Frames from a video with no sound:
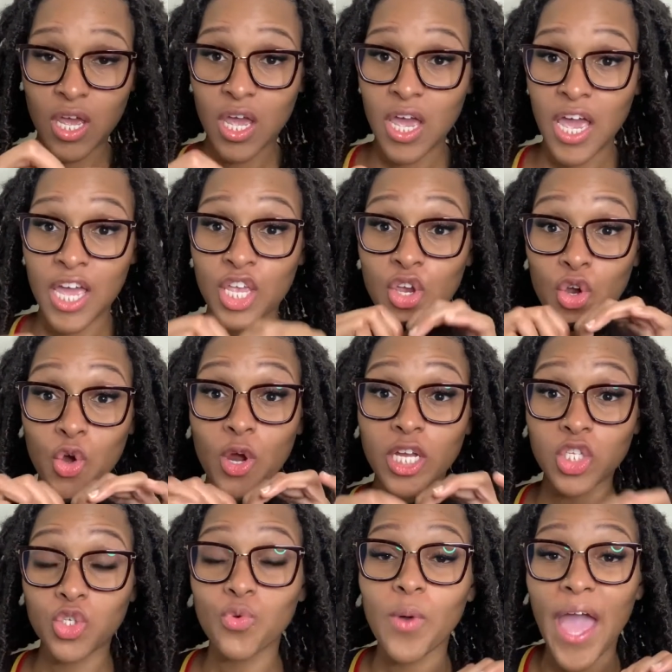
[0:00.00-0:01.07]
And you're going
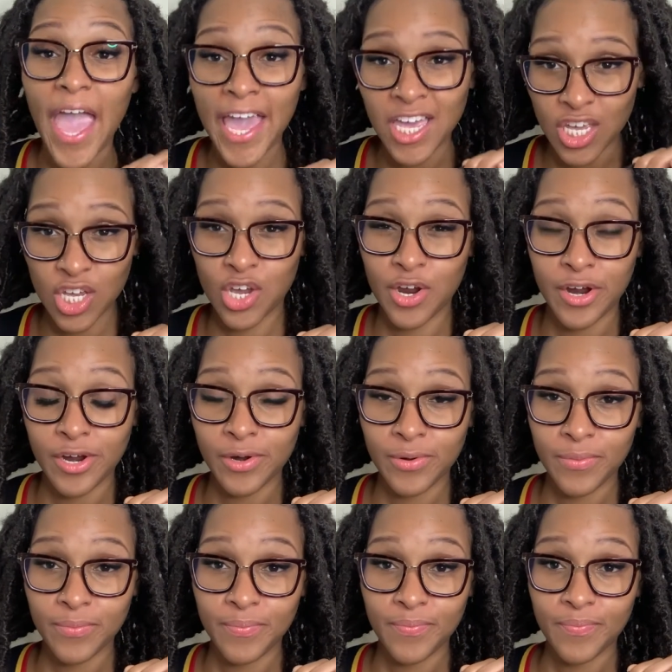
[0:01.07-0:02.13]
to anchor
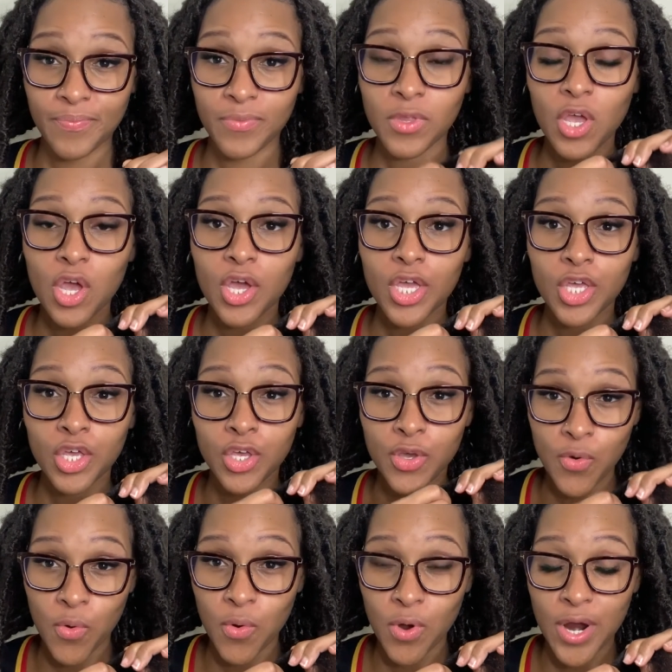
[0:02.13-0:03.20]

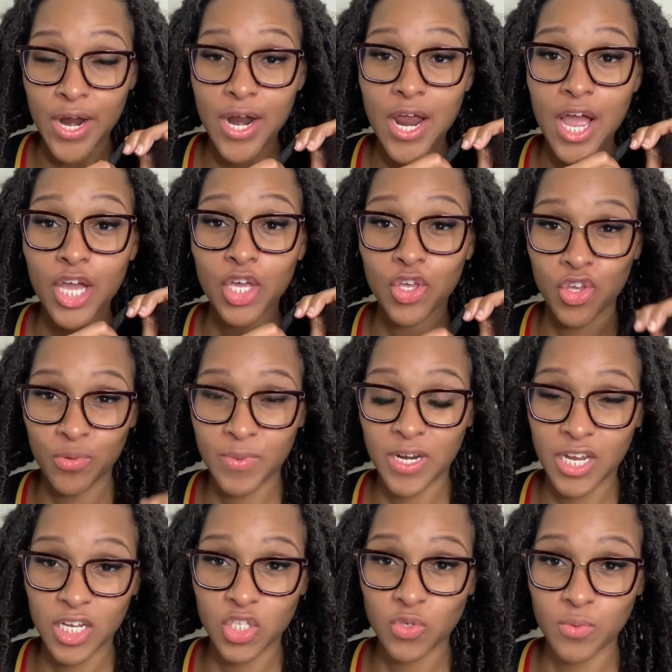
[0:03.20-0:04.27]
your Cuban
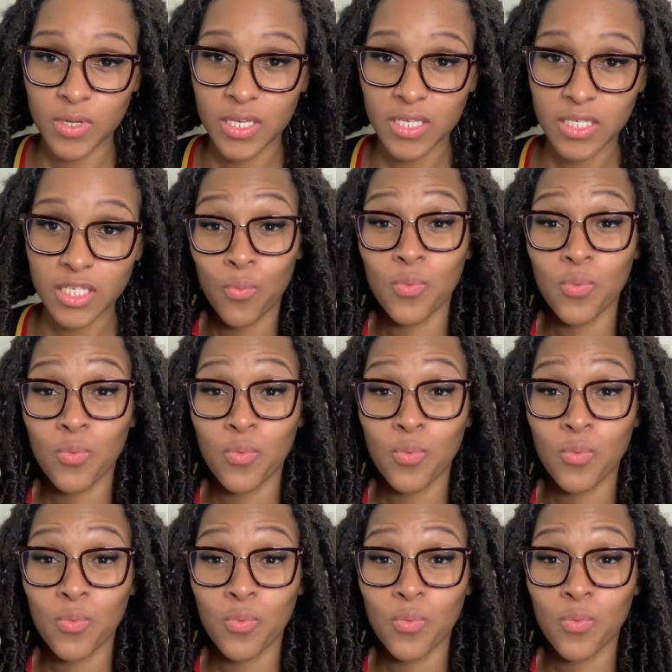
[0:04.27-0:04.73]
hair twist.